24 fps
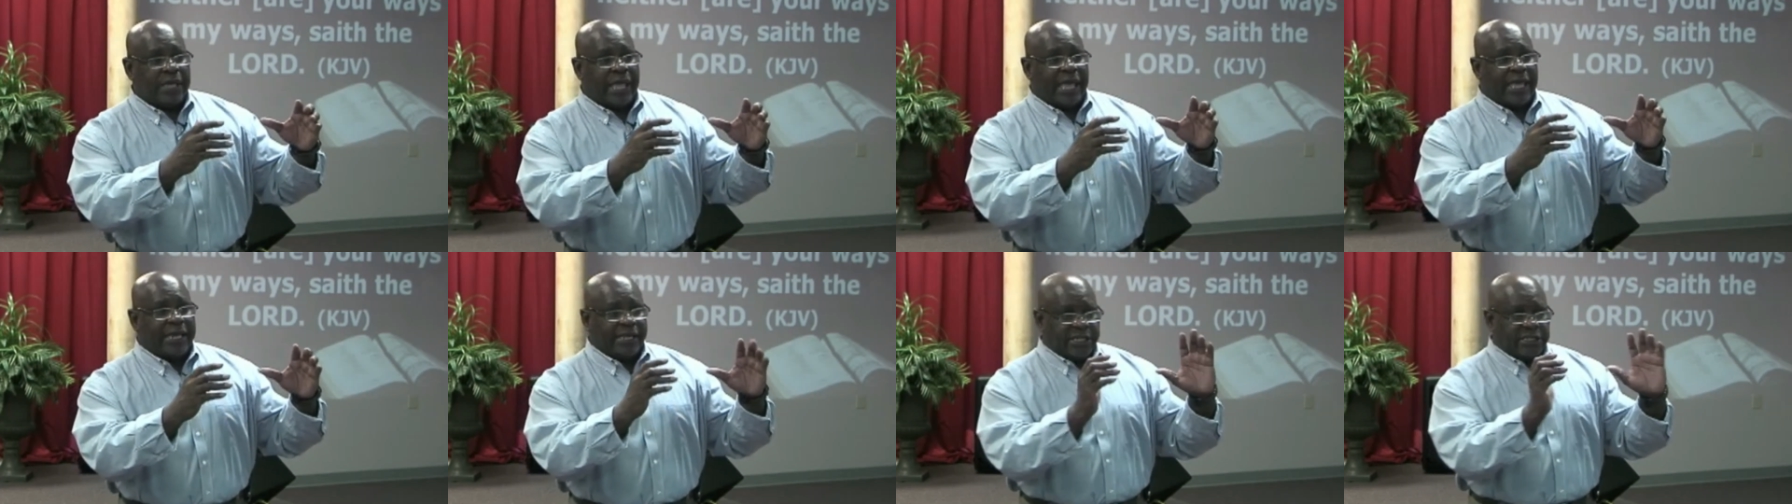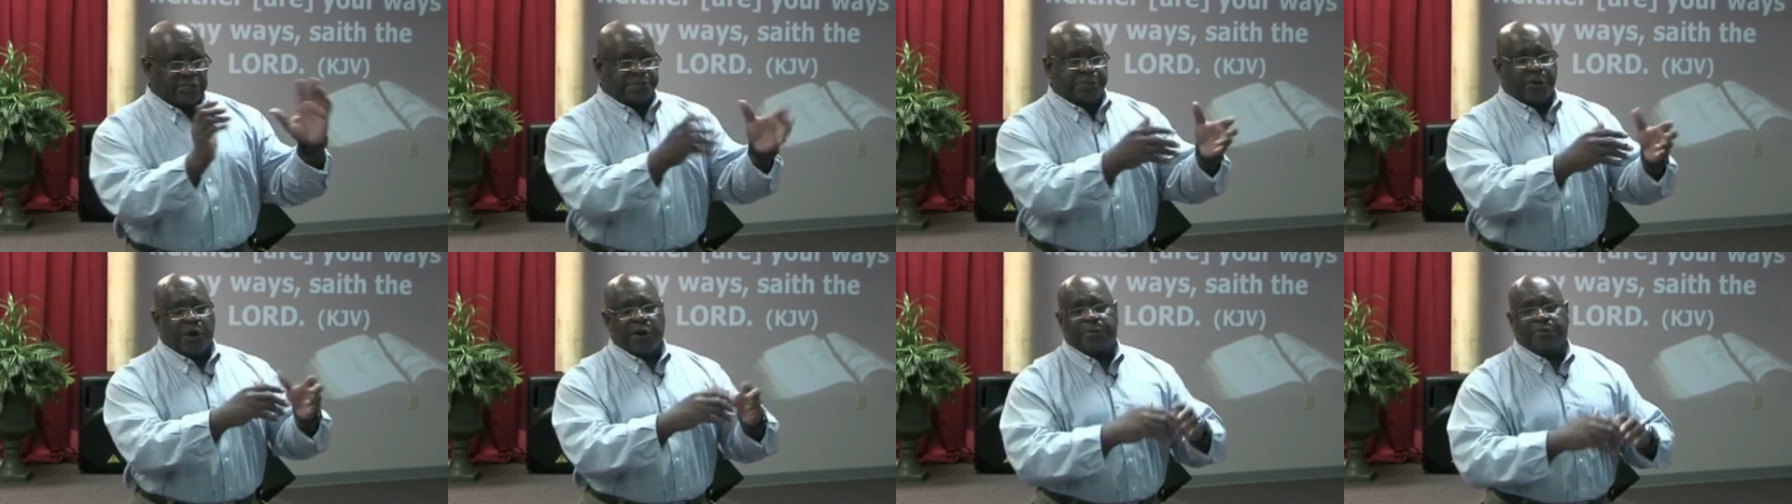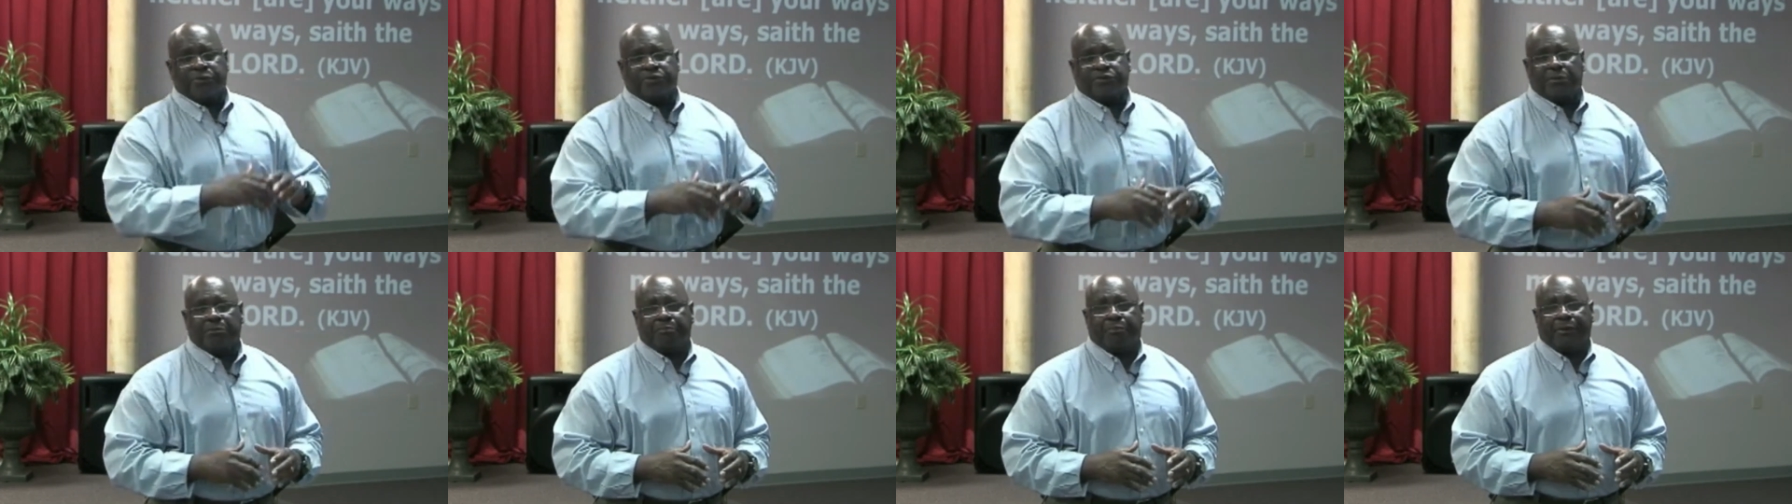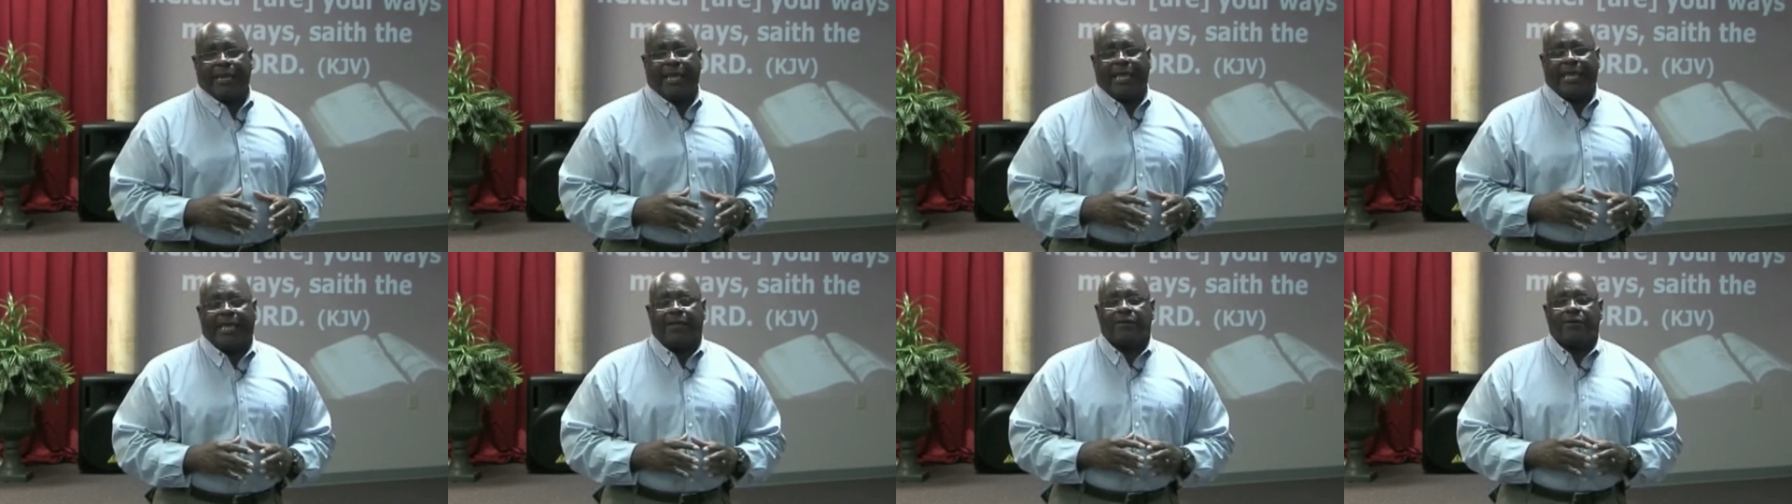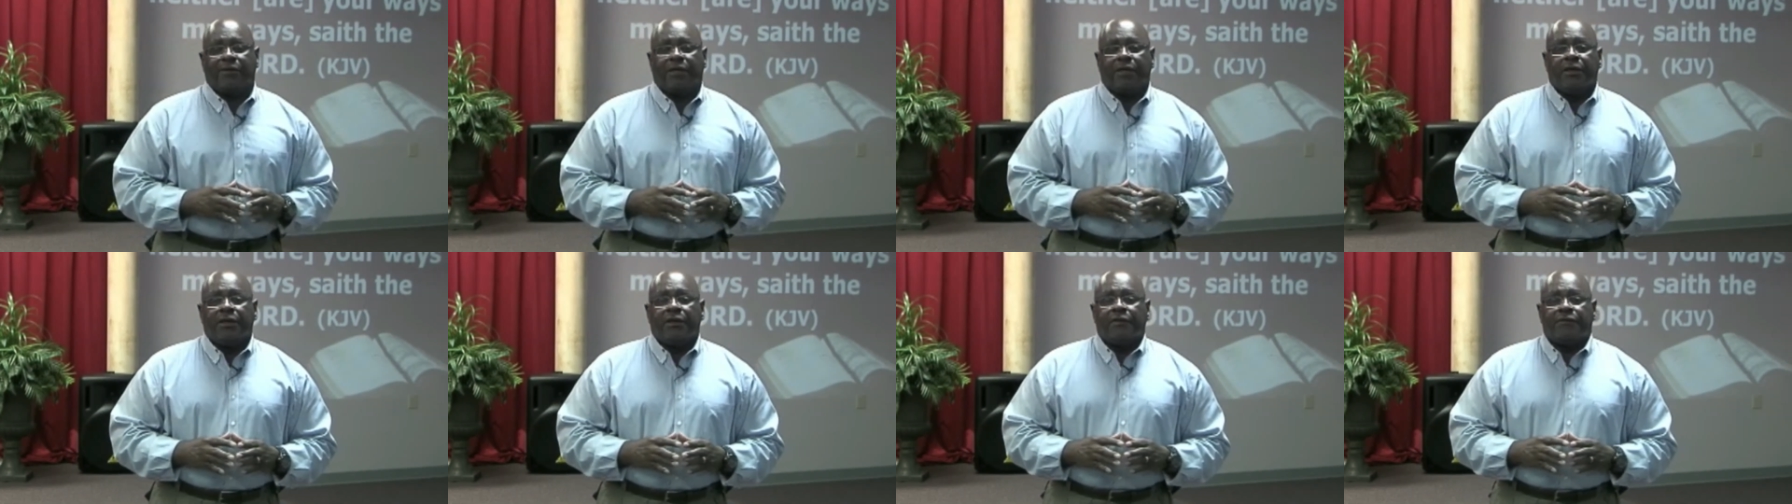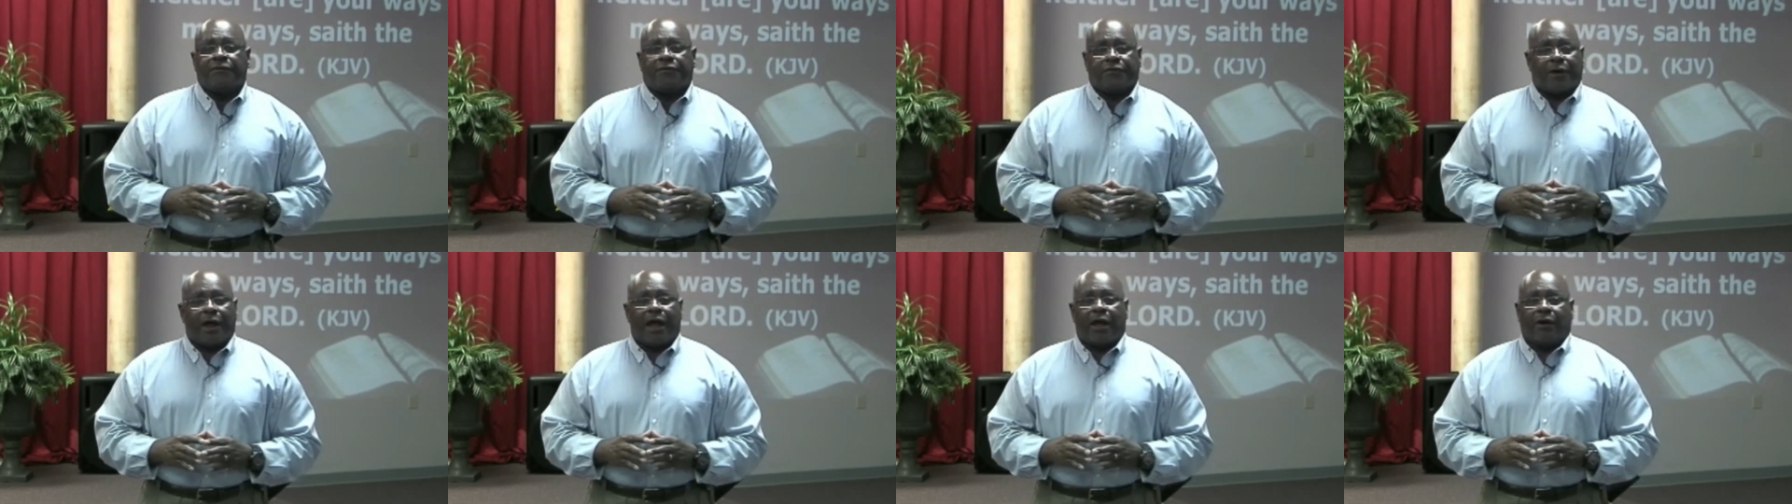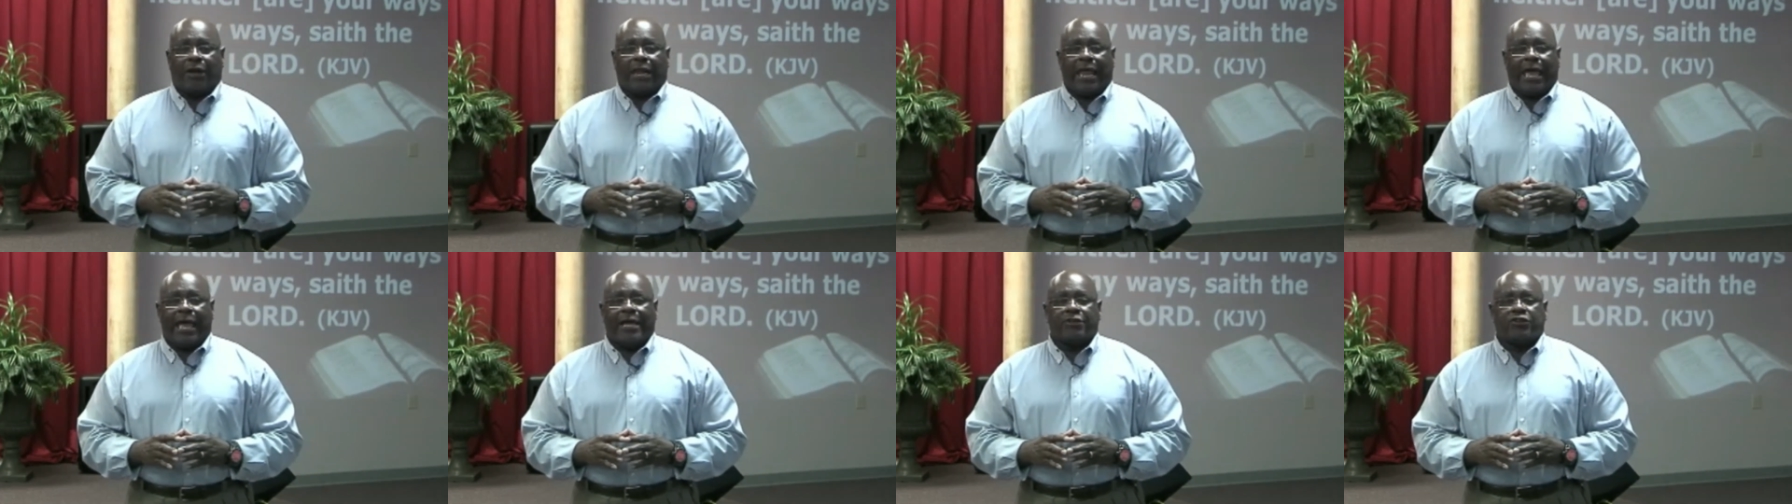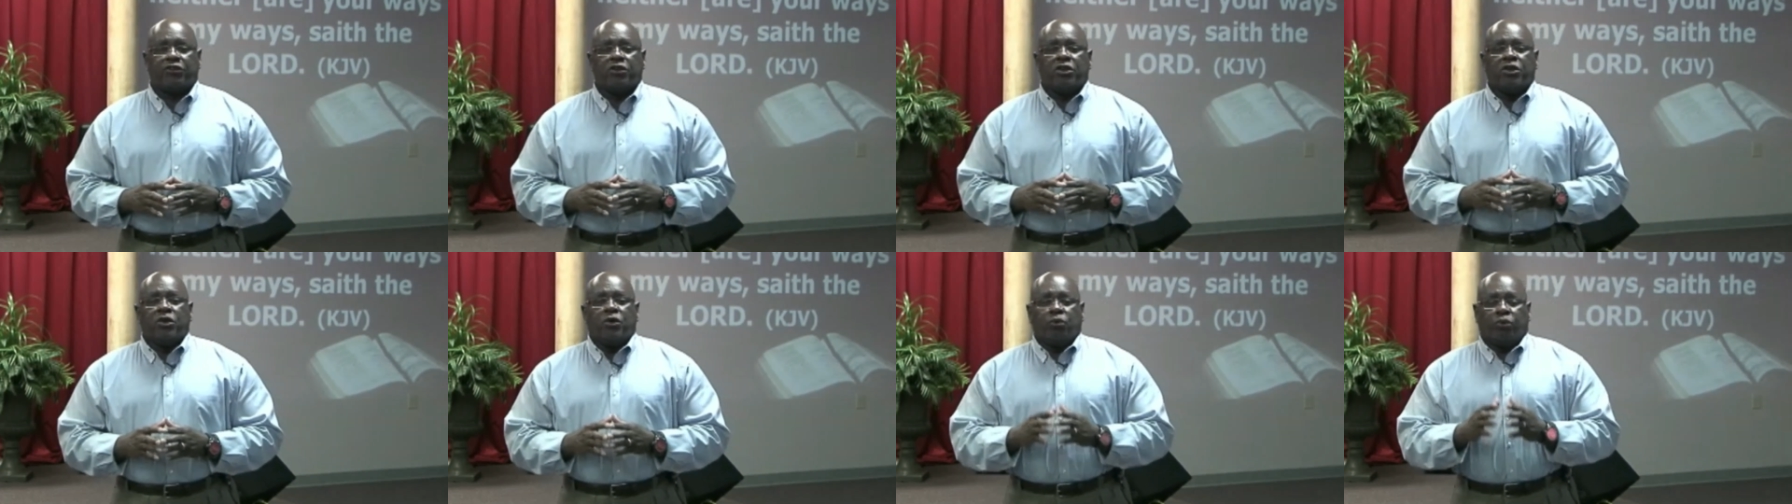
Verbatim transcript: and His purpose and plan for our lives.